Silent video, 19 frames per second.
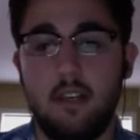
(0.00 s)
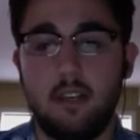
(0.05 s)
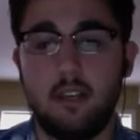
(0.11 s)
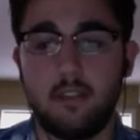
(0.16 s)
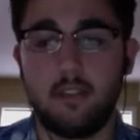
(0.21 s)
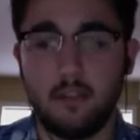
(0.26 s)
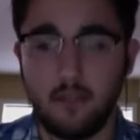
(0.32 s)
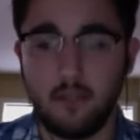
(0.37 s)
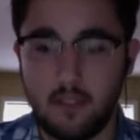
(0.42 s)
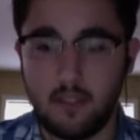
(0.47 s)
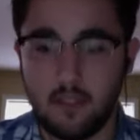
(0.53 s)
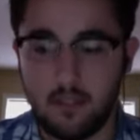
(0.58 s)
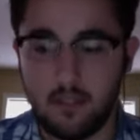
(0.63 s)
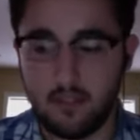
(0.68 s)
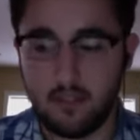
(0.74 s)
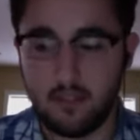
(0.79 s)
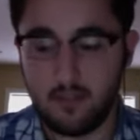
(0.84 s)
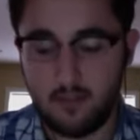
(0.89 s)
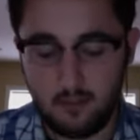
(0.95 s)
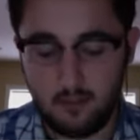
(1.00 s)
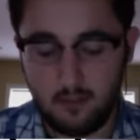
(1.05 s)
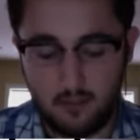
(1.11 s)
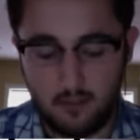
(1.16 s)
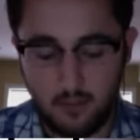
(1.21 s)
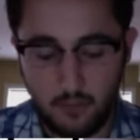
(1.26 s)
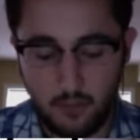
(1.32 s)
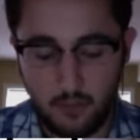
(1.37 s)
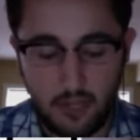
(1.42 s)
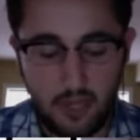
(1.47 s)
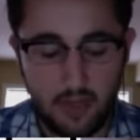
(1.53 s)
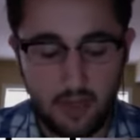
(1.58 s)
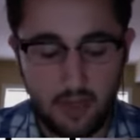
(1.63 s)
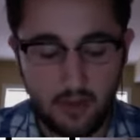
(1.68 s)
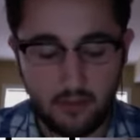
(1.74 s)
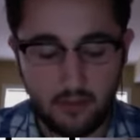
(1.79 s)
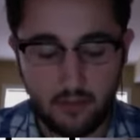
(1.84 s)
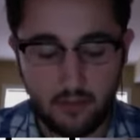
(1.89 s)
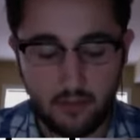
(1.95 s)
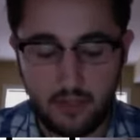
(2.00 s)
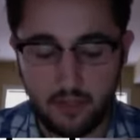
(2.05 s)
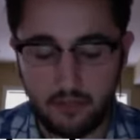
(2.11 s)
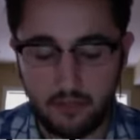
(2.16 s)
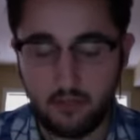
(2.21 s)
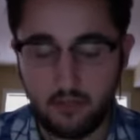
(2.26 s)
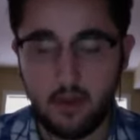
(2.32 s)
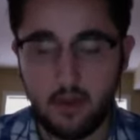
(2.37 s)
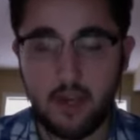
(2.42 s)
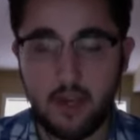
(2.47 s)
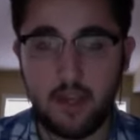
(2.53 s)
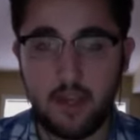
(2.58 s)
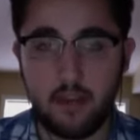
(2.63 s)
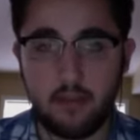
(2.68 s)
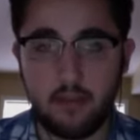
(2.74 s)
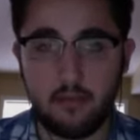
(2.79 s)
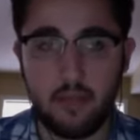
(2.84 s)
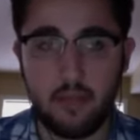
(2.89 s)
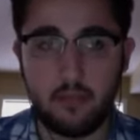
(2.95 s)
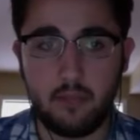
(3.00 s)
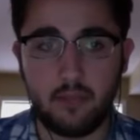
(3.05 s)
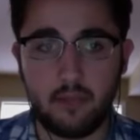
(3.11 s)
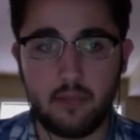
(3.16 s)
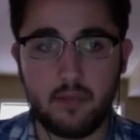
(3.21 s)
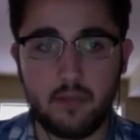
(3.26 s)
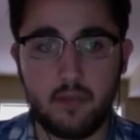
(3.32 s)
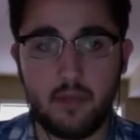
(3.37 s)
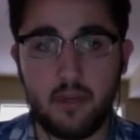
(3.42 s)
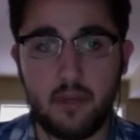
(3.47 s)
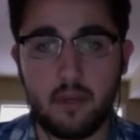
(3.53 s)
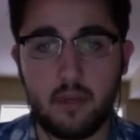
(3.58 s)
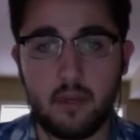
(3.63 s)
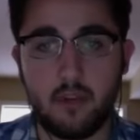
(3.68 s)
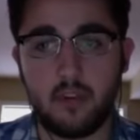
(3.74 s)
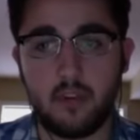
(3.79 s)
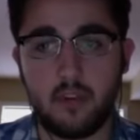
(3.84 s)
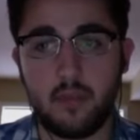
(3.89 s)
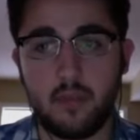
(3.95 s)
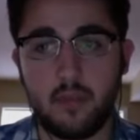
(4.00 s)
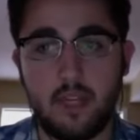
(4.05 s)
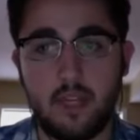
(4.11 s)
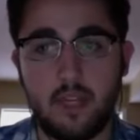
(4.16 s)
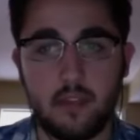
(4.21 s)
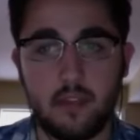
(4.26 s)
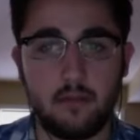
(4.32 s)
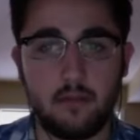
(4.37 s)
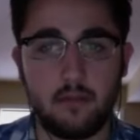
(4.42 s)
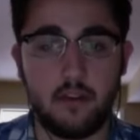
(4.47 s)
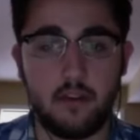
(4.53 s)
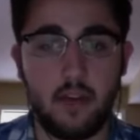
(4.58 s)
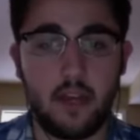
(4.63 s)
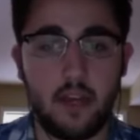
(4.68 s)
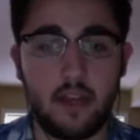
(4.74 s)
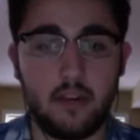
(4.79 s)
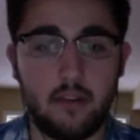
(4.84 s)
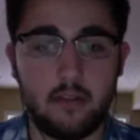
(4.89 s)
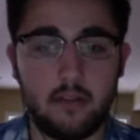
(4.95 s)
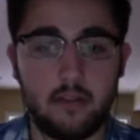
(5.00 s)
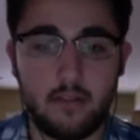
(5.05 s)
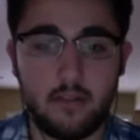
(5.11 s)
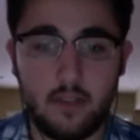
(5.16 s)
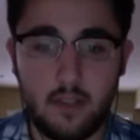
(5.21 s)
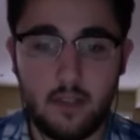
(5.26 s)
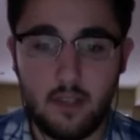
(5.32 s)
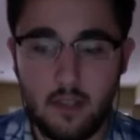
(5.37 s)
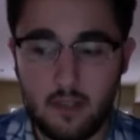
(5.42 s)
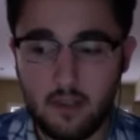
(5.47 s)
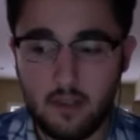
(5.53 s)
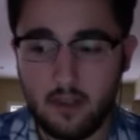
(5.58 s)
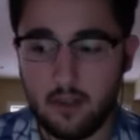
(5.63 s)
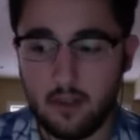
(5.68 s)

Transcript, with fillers: So it's, right. it's you can't ever be afraid of people's feedback, whether it's positive or negative. Right.